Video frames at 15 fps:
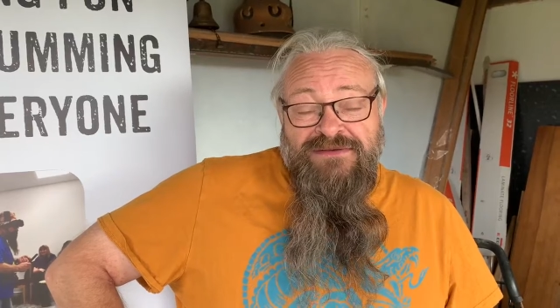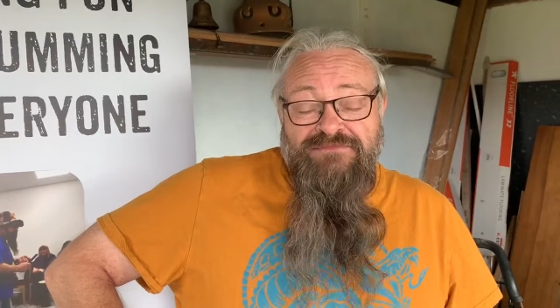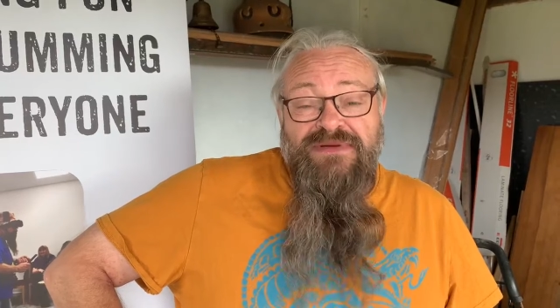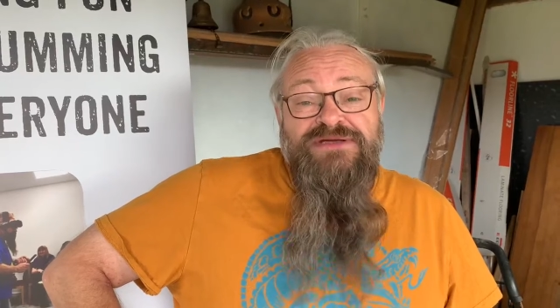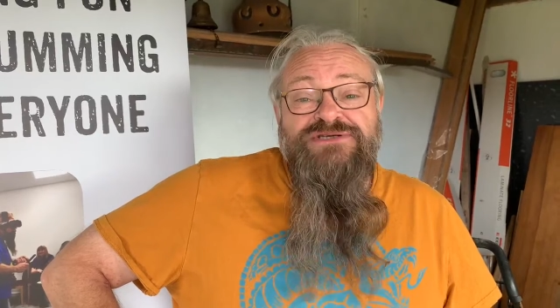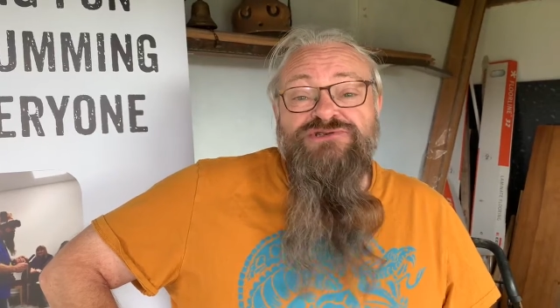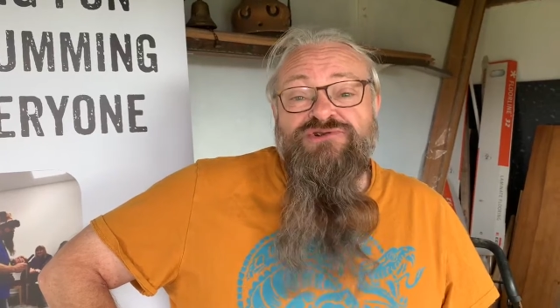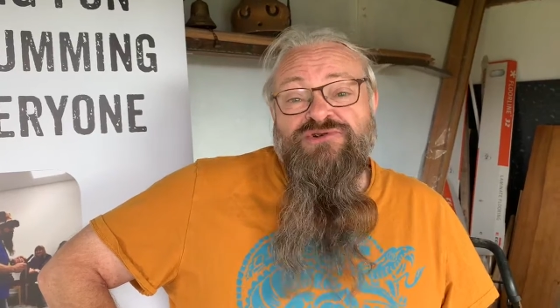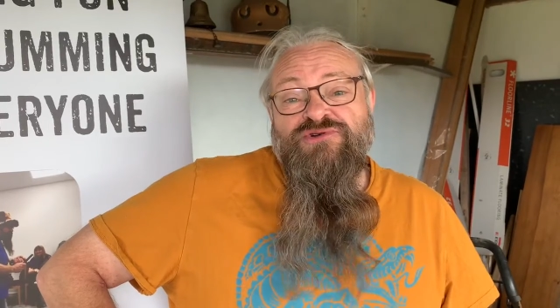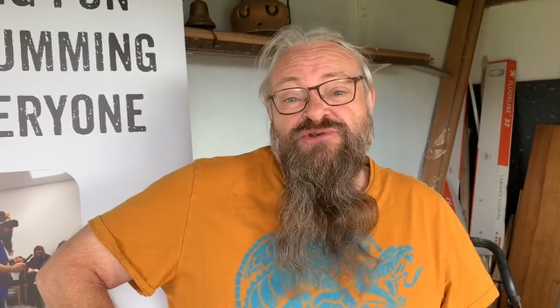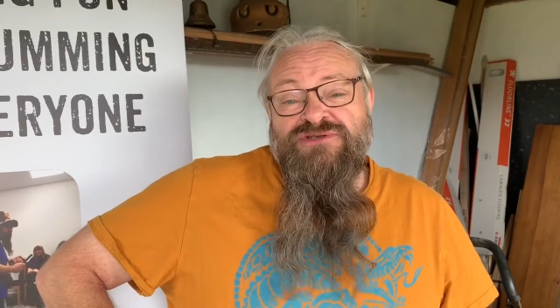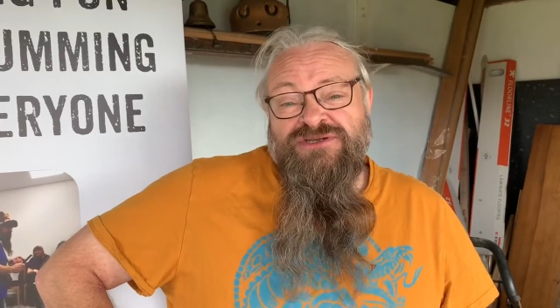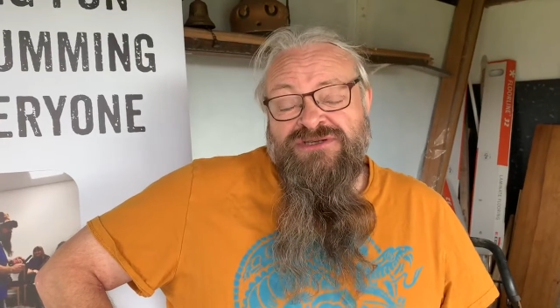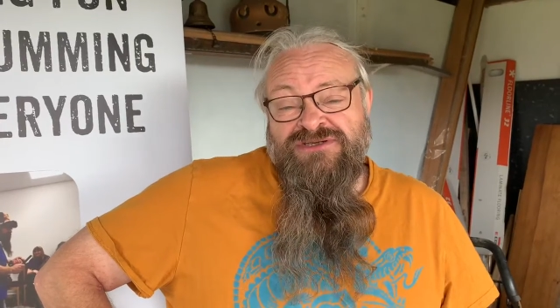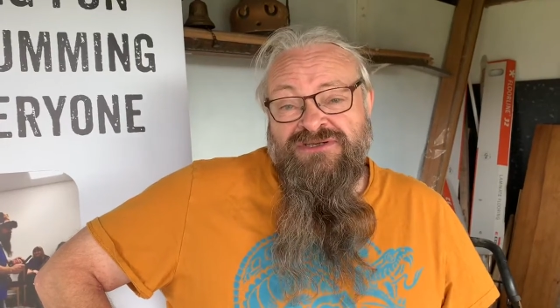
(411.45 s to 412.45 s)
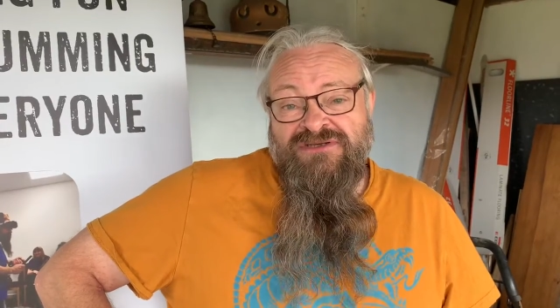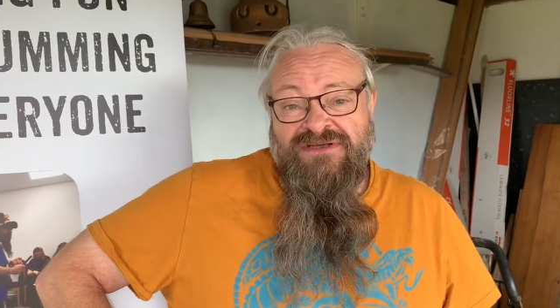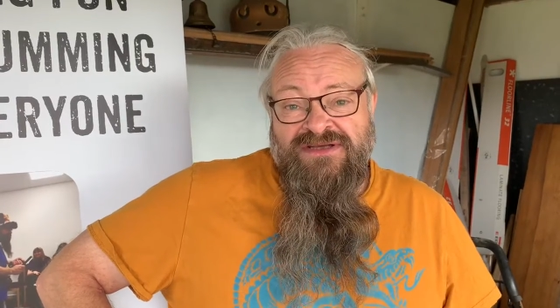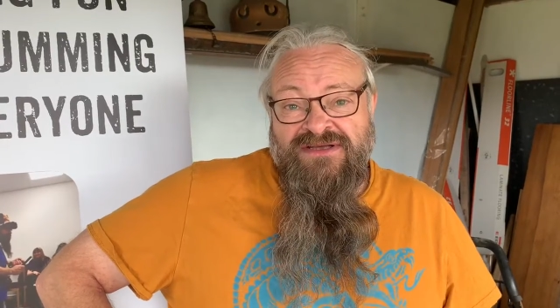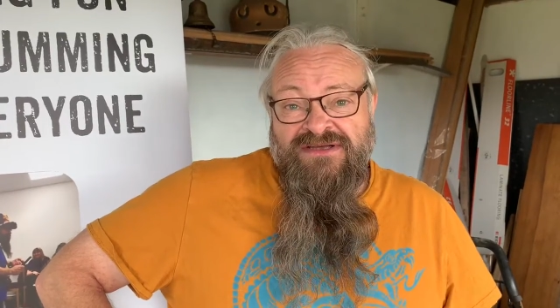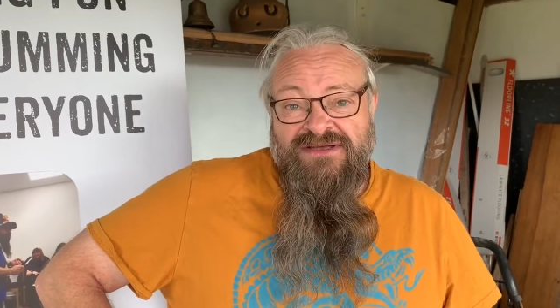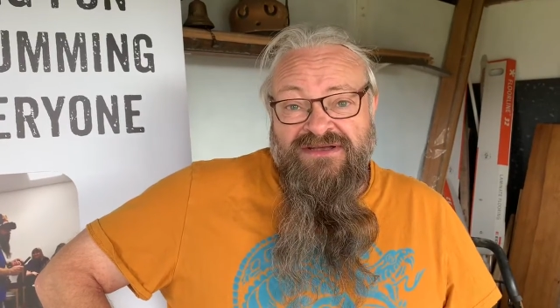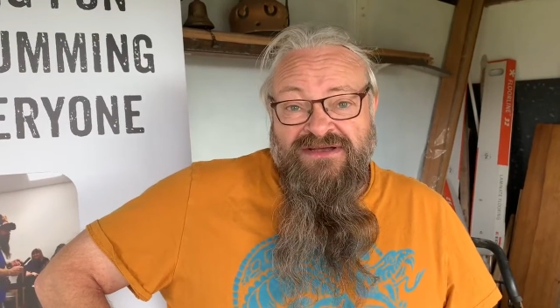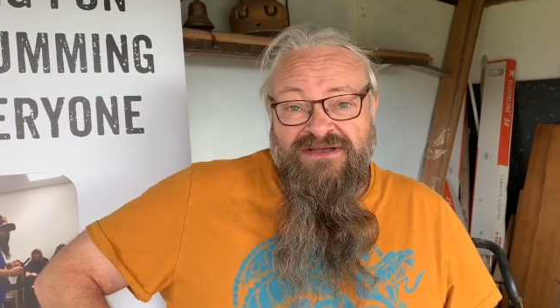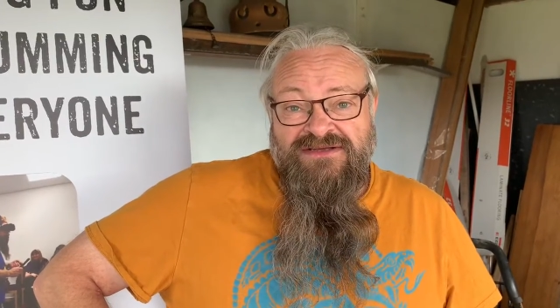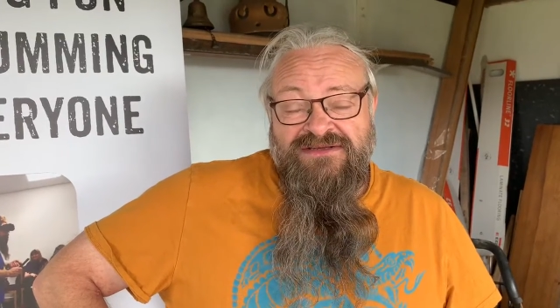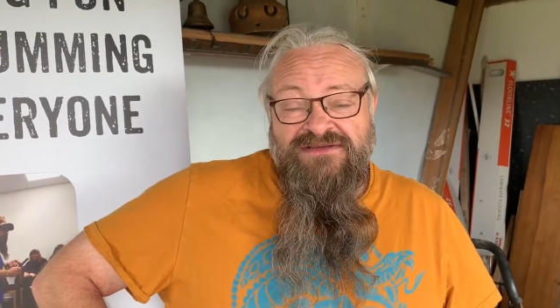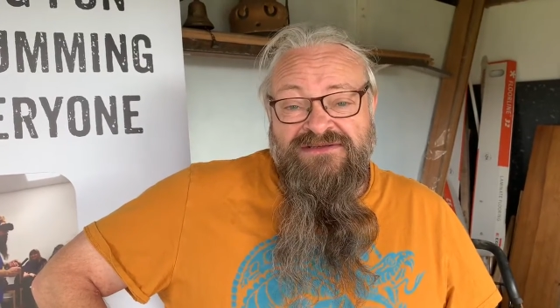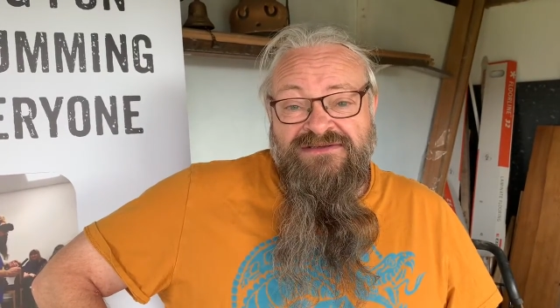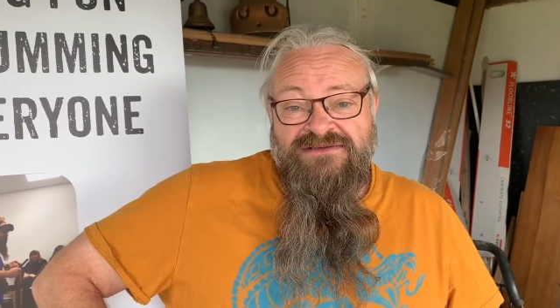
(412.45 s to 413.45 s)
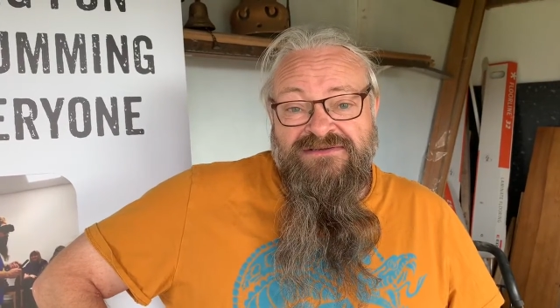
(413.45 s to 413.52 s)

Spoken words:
mistruths and